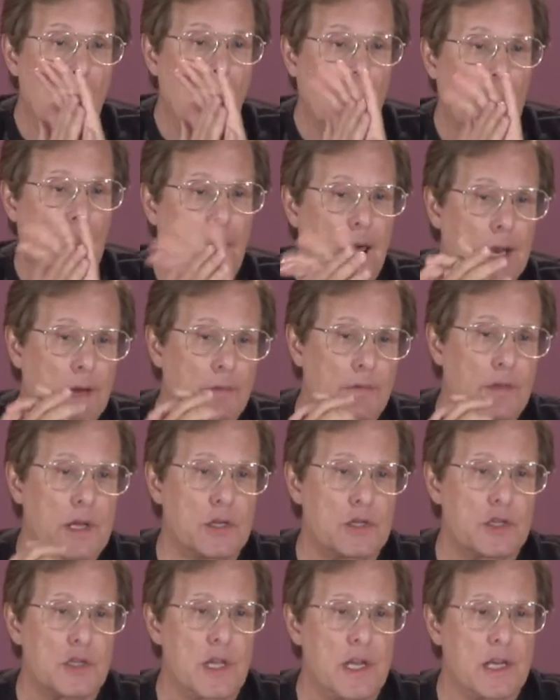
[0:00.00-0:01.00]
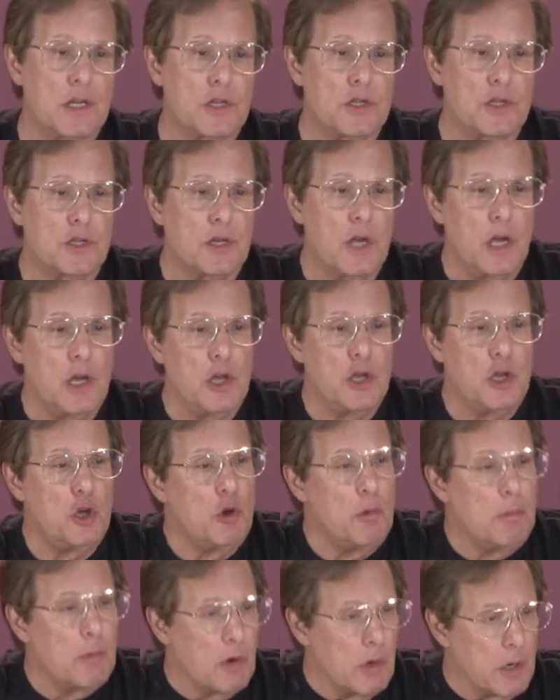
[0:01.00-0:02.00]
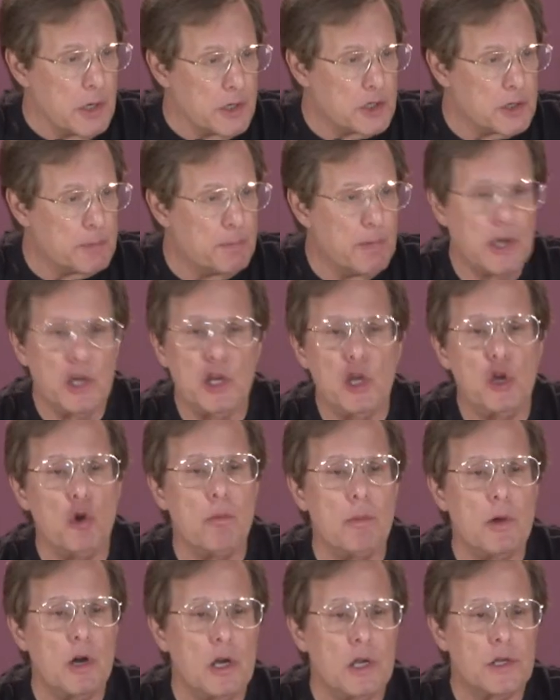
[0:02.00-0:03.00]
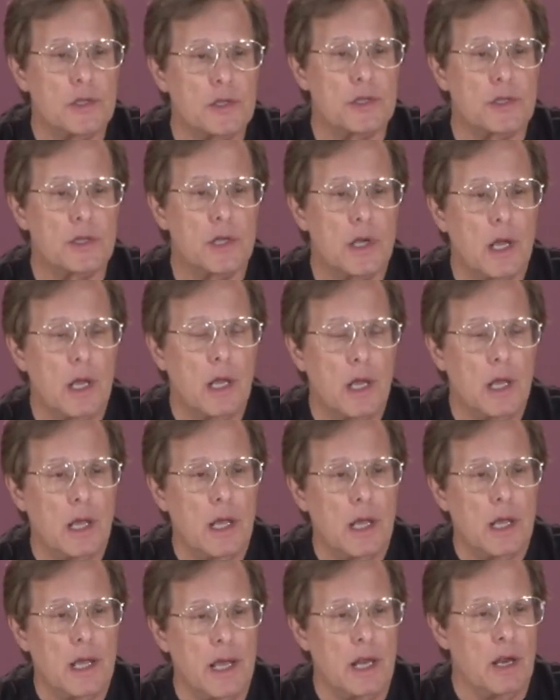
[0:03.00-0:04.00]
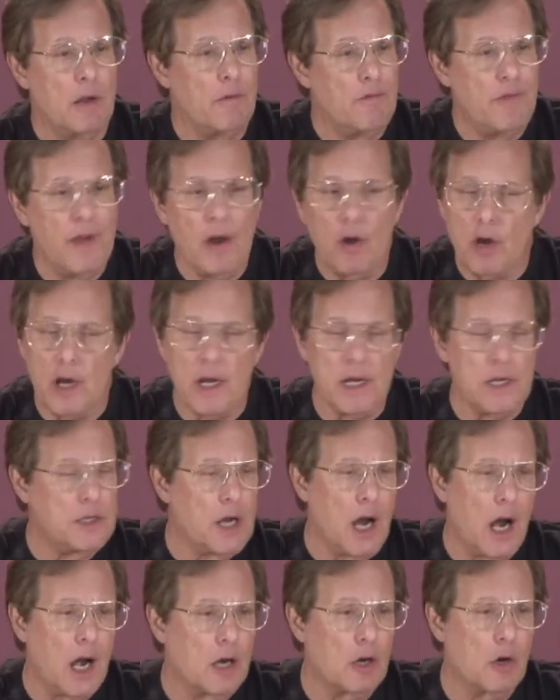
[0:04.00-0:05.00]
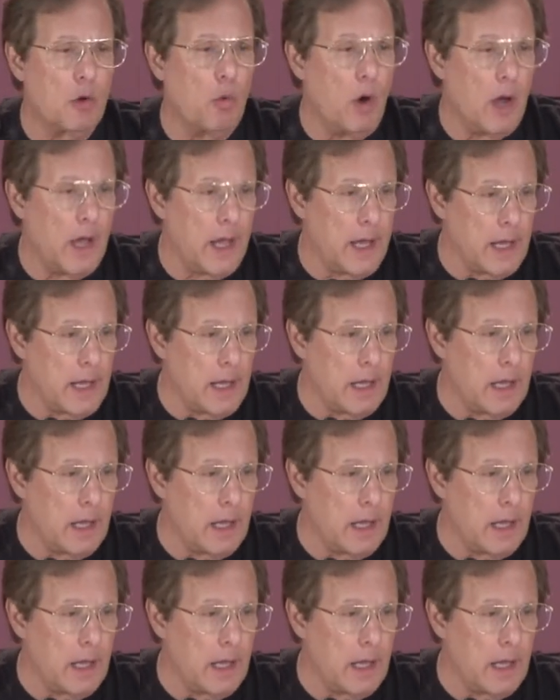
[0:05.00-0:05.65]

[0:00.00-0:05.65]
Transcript: a lot of these things humorous, but humorous in a very dark way.